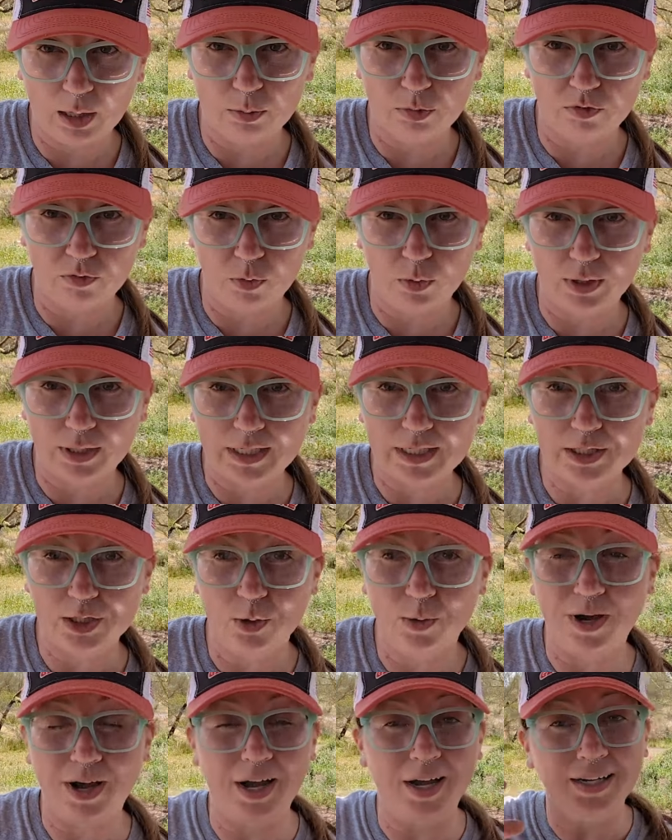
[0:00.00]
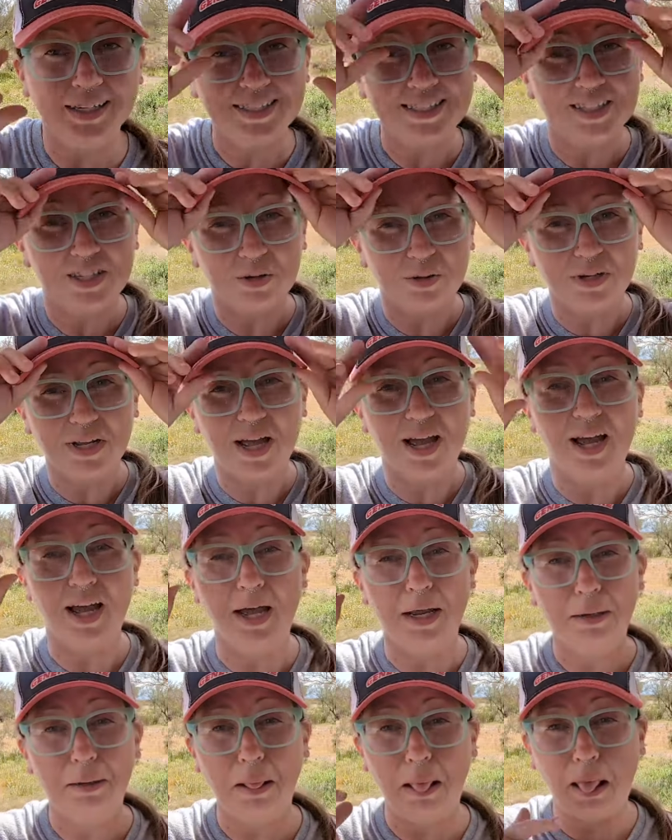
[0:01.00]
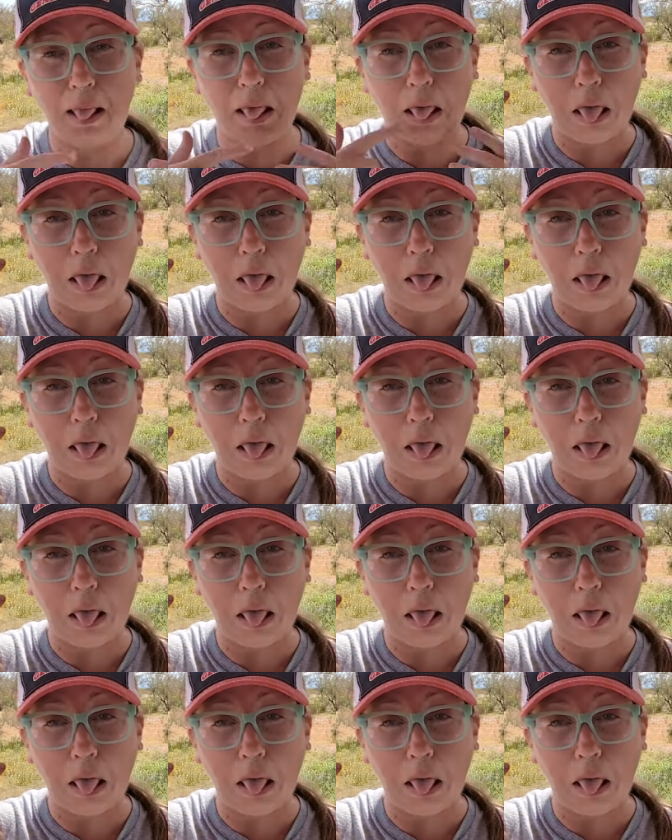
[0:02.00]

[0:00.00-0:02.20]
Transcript: and before it gets too hot because it's already hot.